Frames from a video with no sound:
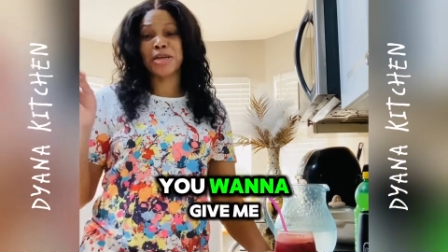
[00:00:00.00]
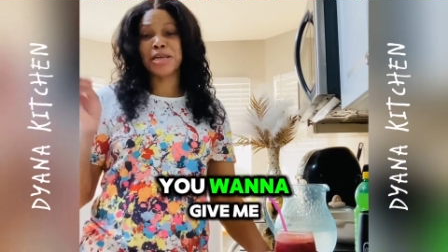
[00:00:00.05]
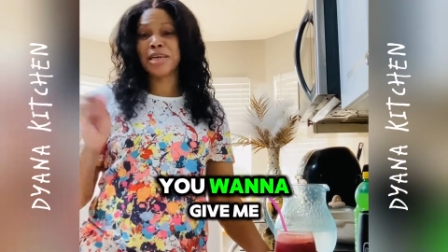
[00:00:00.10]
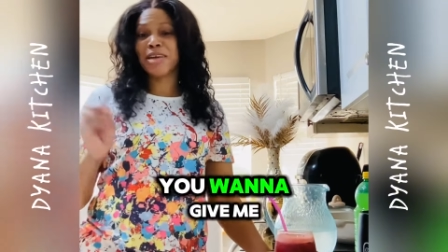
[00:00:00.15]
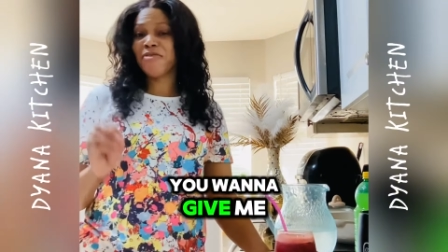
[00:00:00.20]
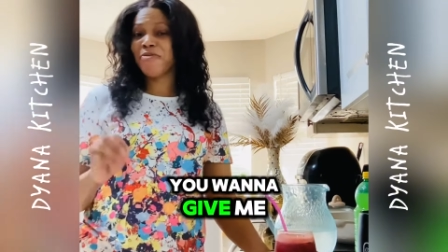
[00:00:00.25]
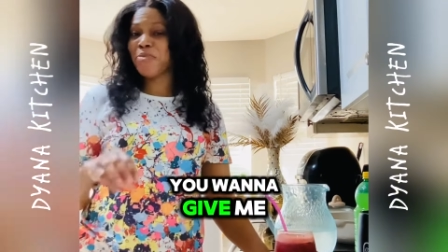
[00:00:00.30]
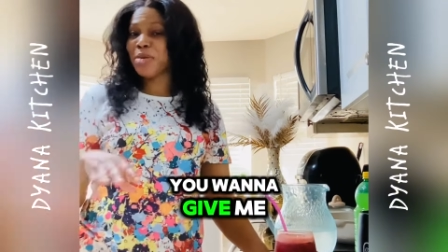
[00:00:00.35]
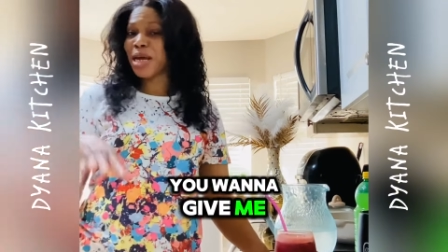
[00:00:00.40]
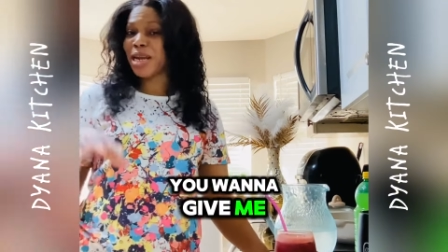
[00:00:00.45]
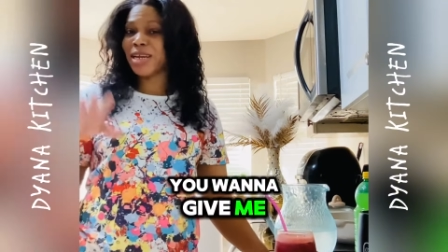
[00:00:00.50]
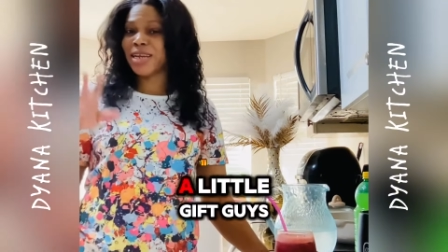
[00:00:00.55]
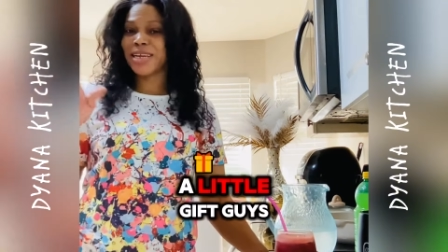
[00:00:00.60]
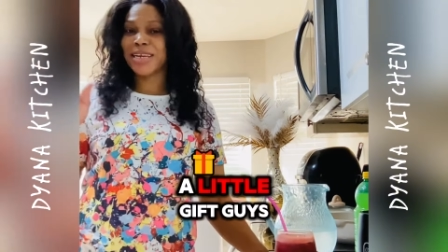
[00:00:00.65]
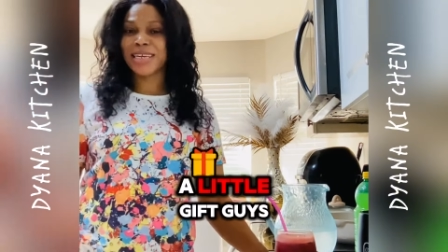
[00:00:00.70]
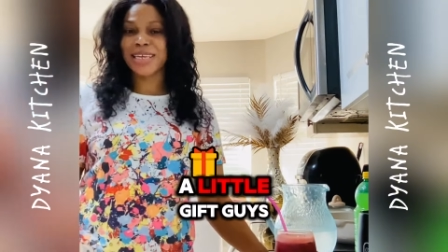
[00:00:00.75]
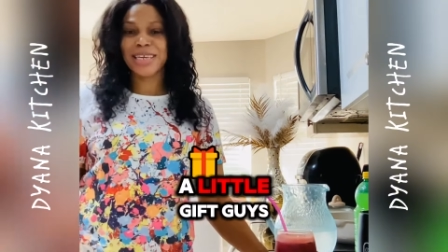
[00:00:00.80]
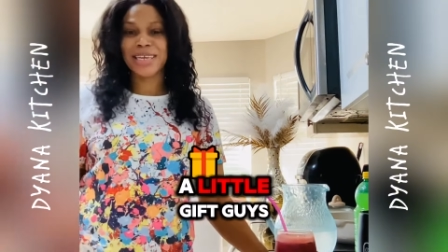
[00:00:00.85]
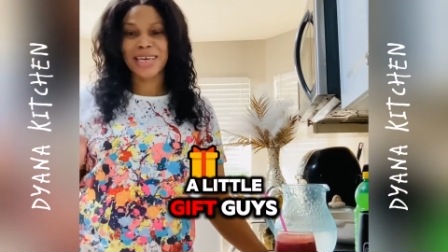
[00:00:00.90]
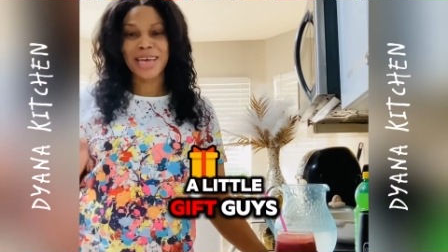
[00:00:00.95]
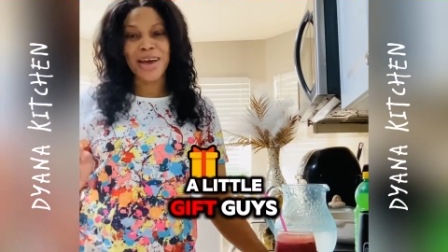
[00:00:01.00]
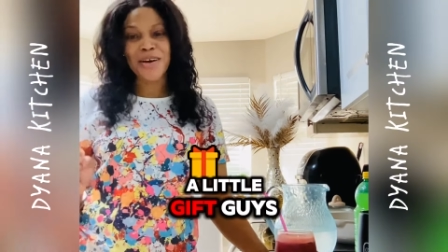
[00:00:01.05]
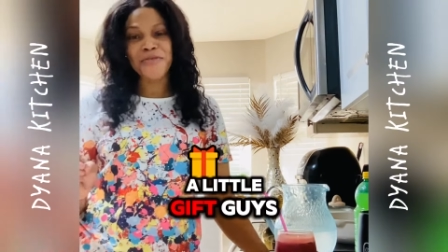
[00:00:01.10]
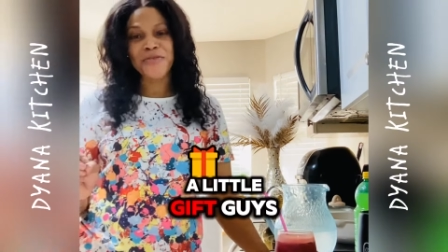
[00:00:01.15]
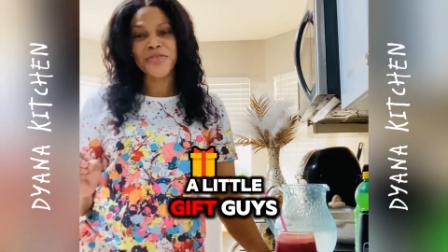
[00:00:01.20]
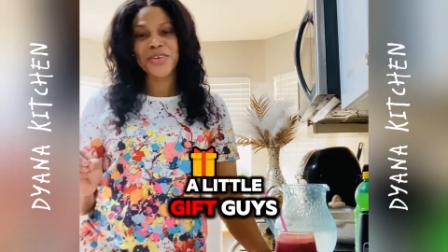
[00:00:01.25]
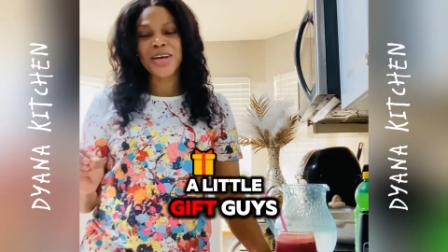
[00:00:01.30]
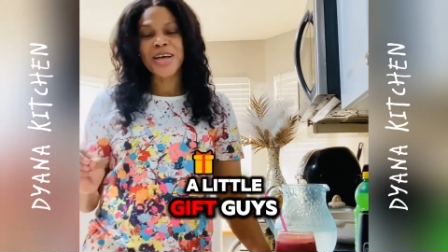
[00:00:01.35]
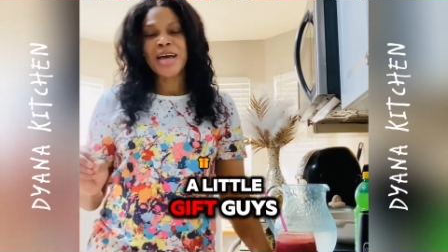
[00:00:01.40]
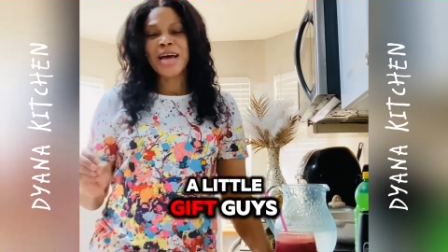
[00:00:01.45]
to give me a little
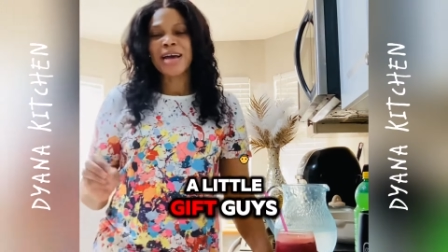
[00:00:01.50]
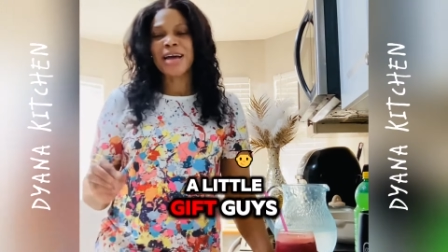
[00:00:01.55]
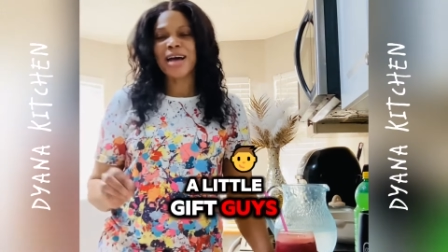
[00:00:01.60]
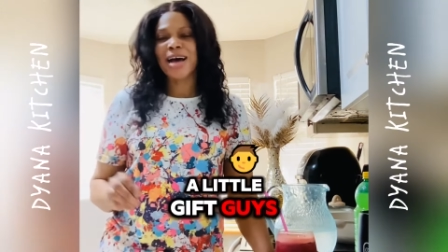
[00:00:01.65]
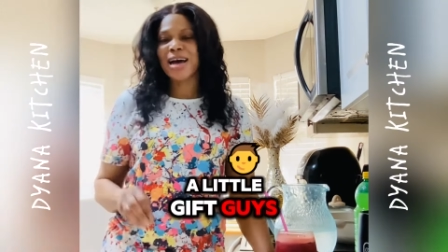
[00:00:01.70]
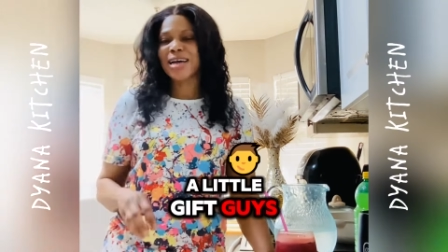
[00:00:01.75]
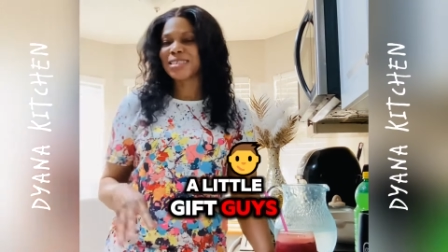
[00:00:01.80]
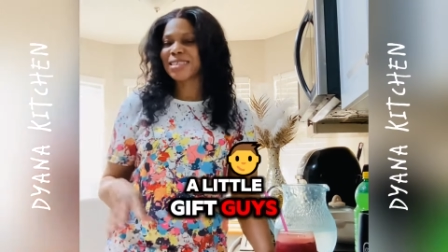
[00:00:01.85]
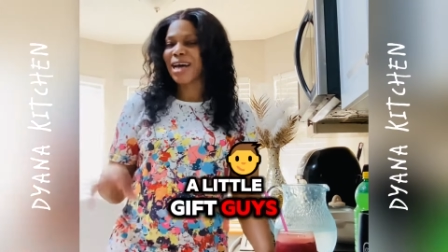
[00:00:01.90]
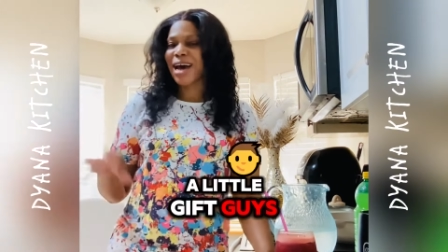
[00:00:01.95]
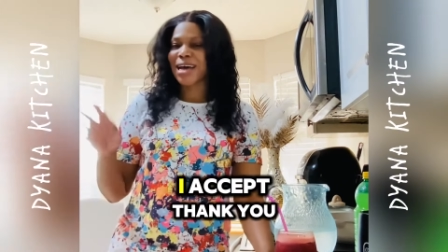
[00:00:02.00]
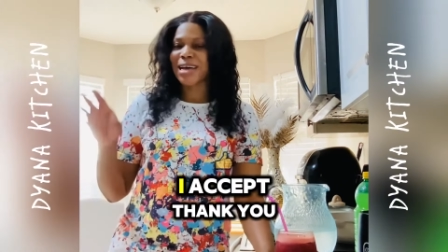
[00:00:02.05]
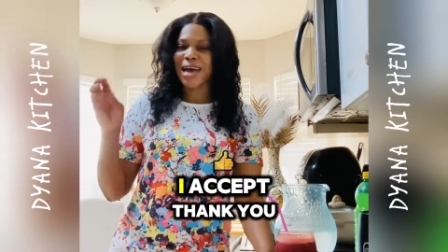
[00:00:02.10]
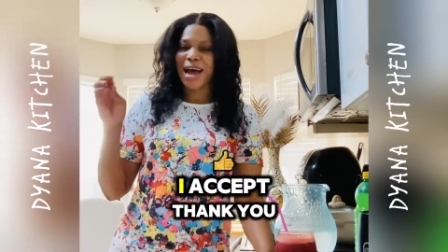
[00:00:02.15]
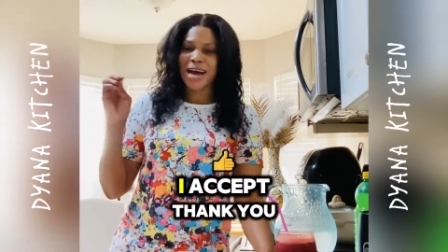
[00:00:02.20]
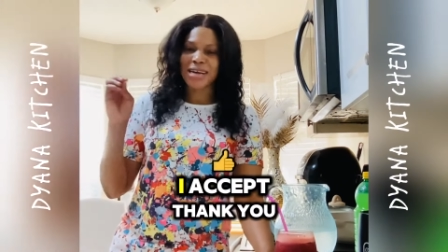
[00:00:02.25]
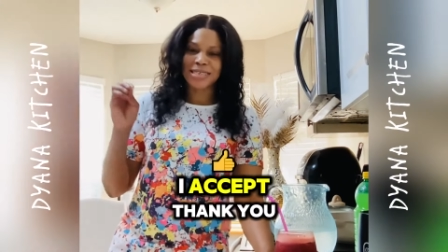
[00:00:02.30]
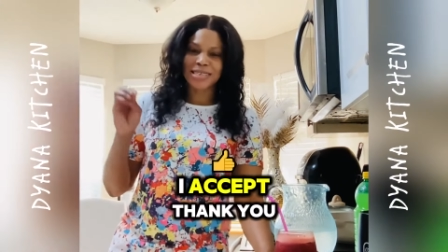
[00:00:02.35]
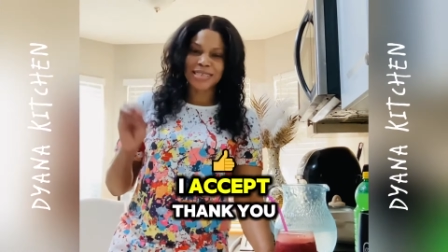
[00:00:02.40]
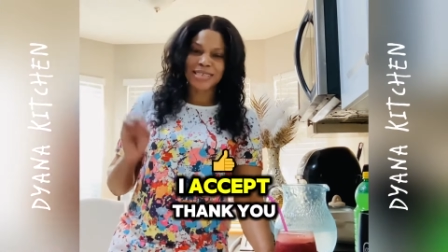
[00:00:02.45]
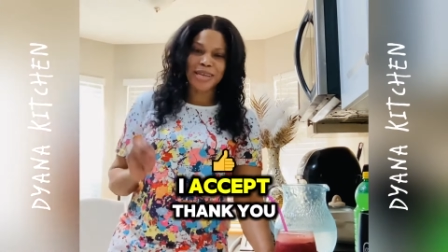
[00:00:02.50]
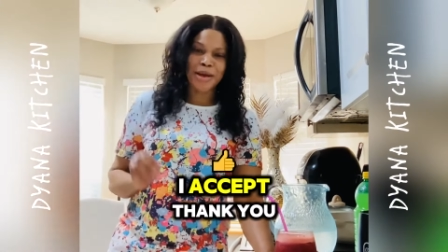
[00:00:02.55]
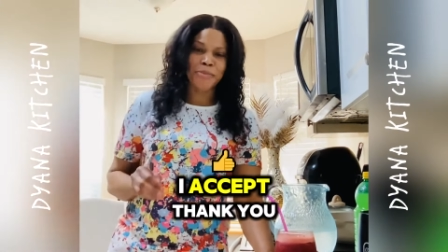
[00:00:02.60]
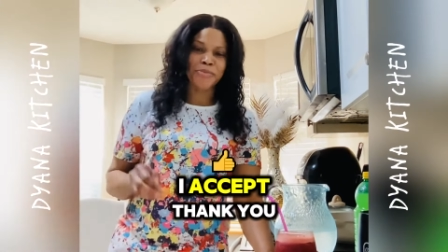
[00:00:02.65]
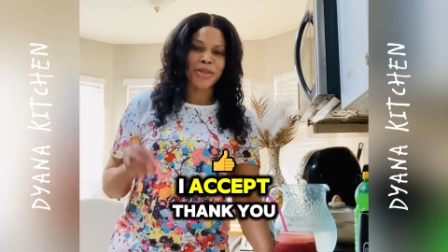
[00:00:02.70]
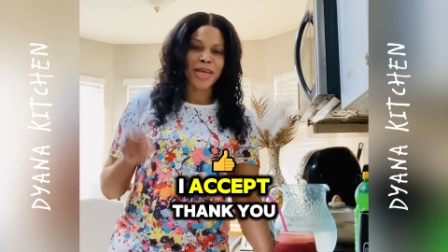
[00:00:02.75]
gift, guys, I accept.